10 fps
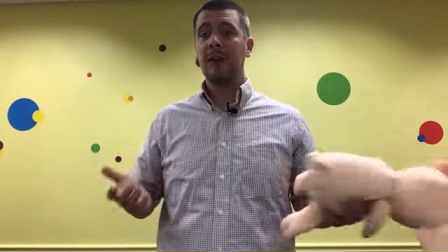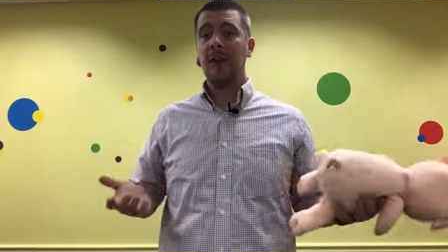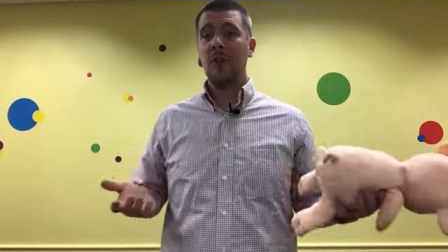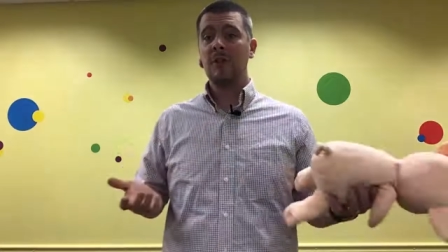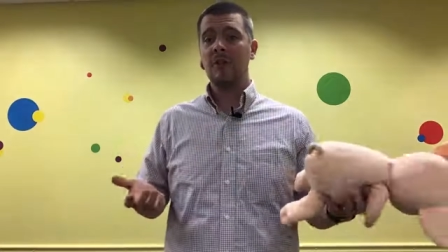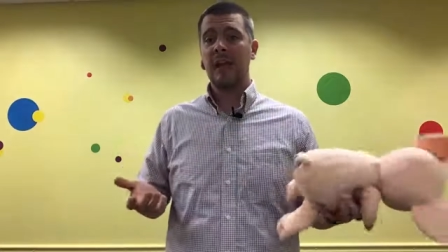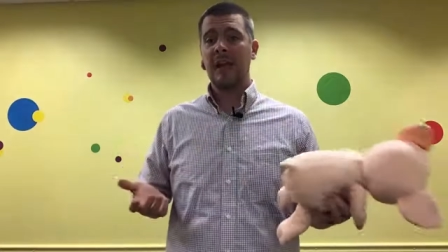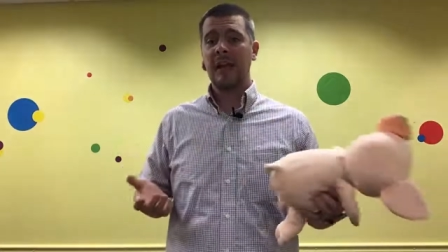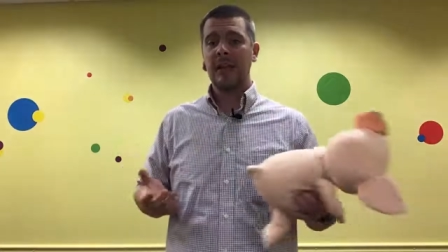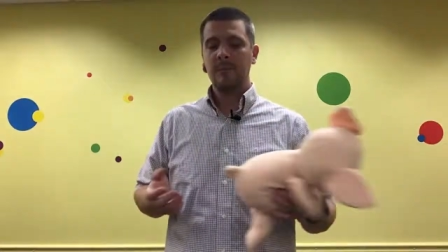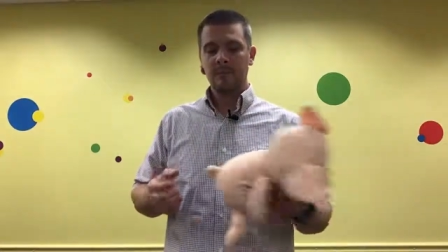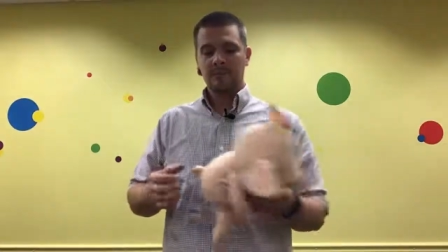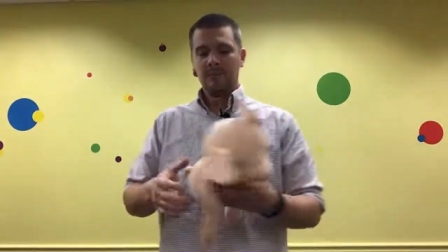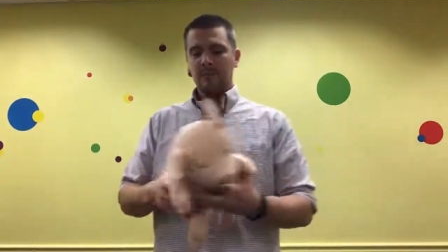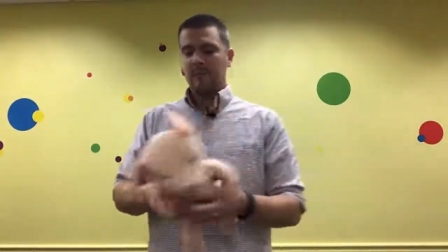Now we can do that again.
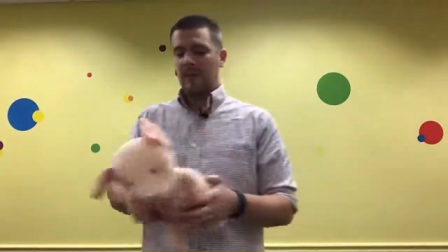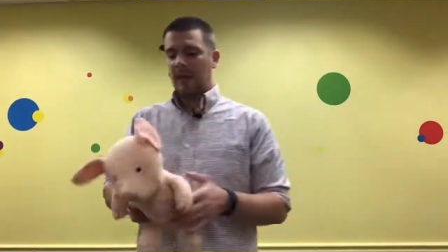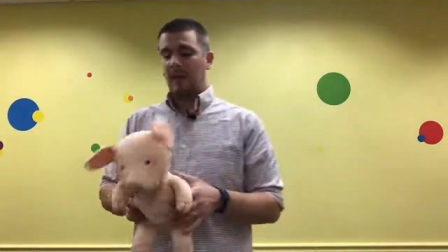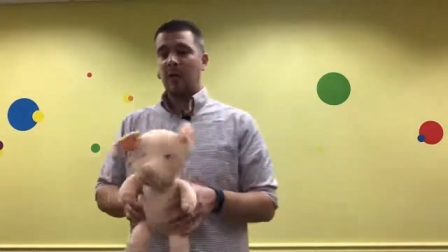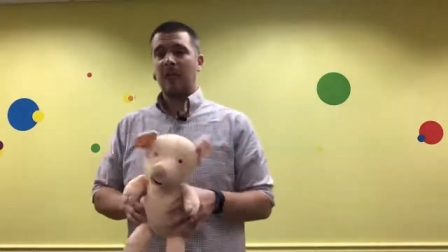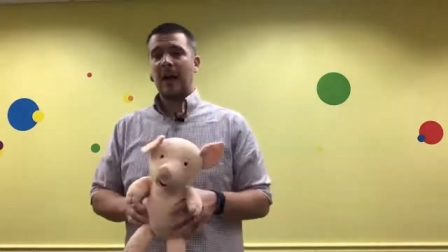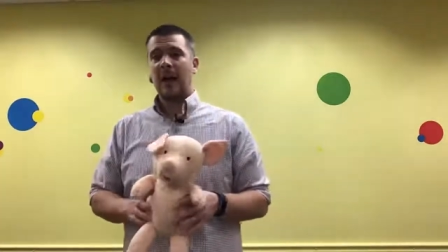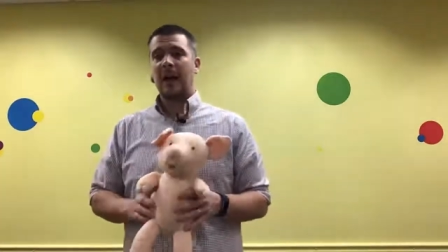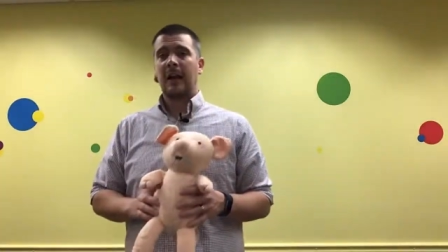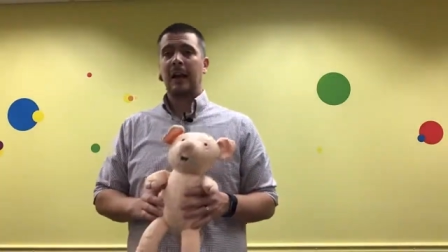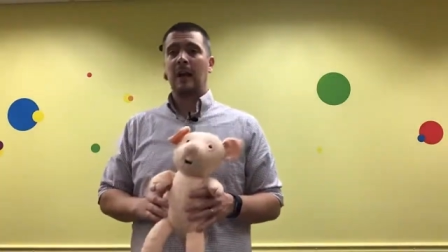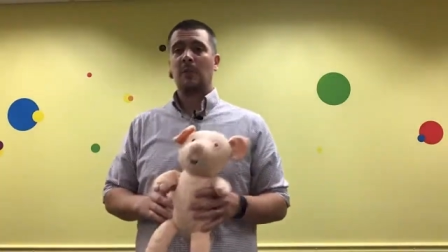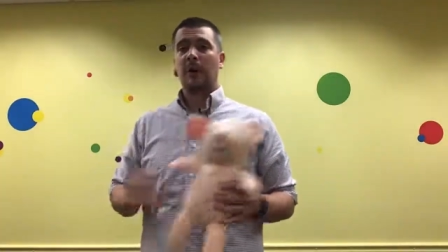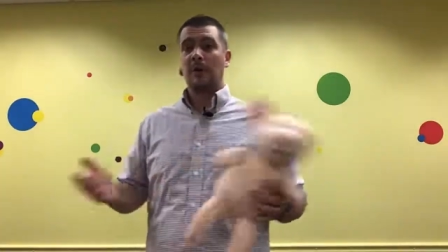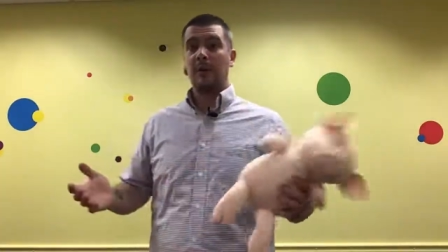If you've got a
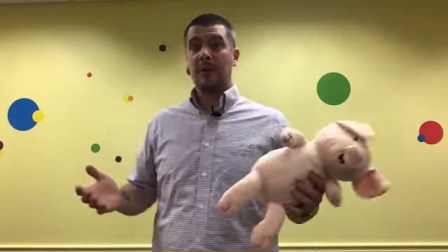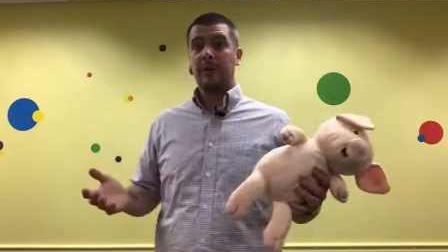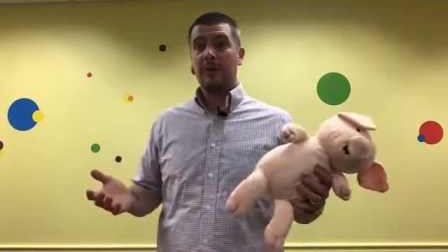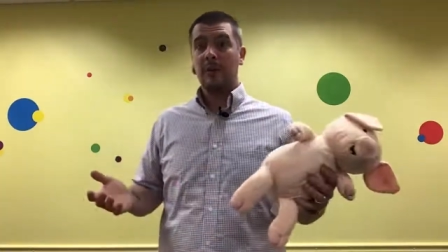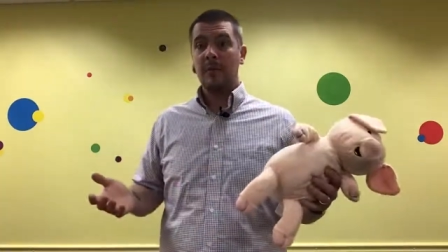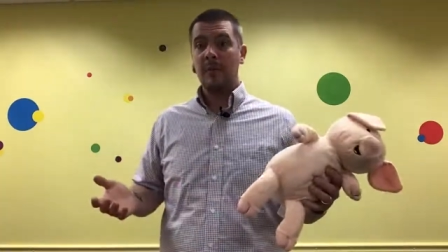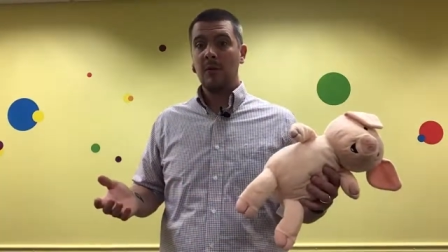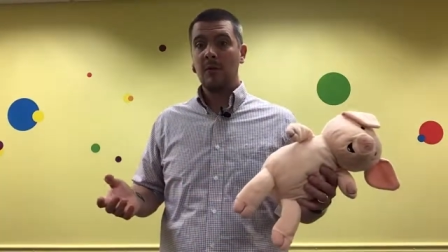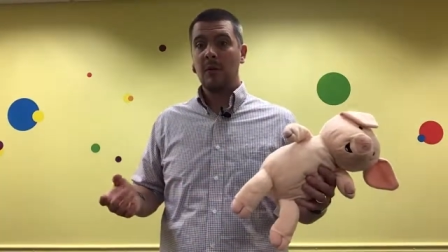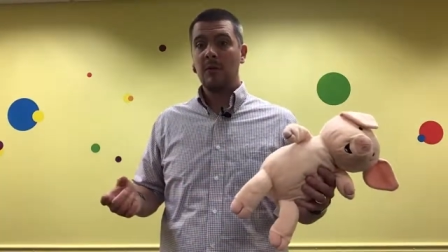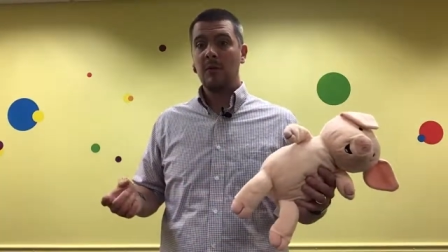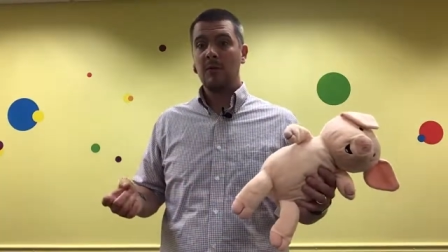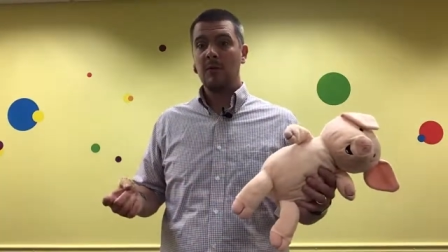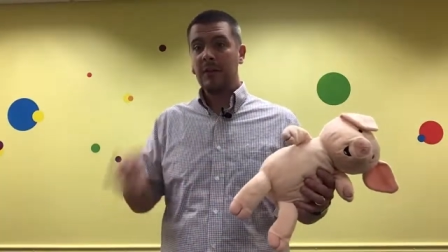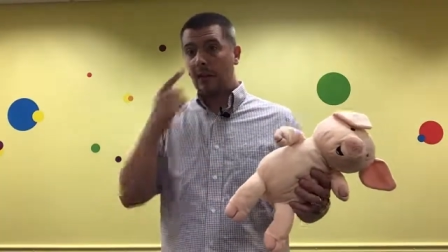brother or a sister, maybe you can
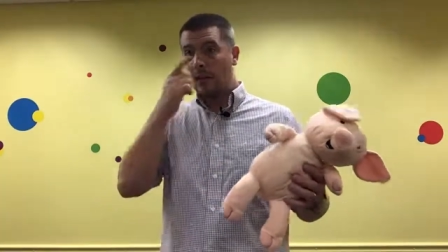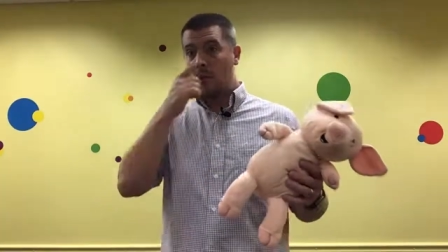use their